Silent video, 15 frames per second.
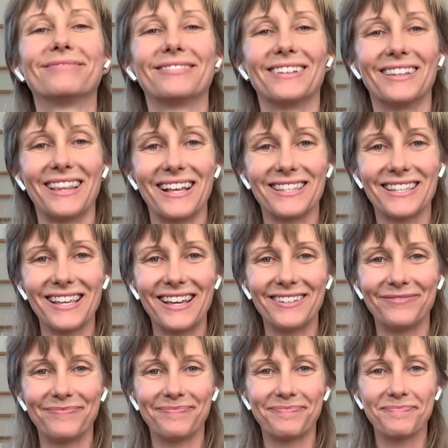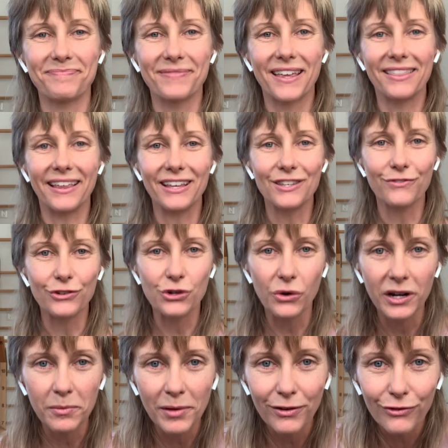And that's it. Thanks for
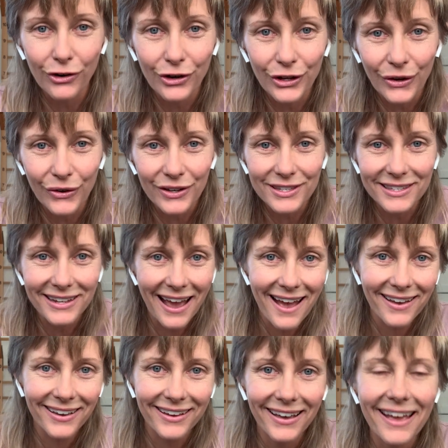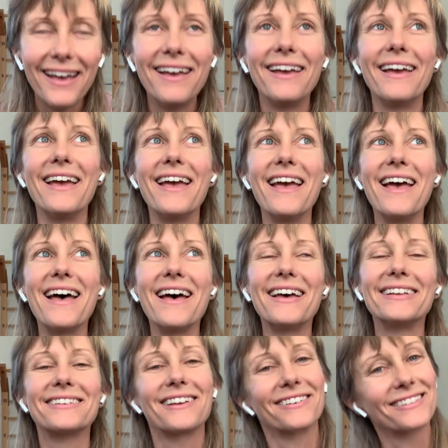joining me for a yoga snack.
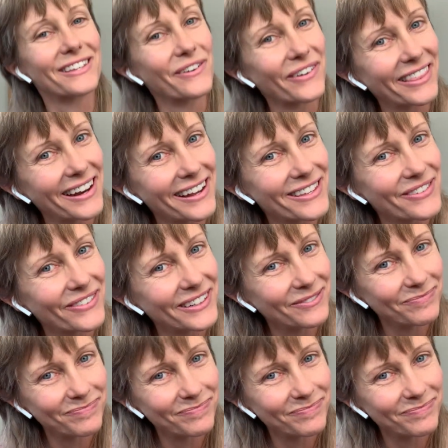And I'll see you on the next one.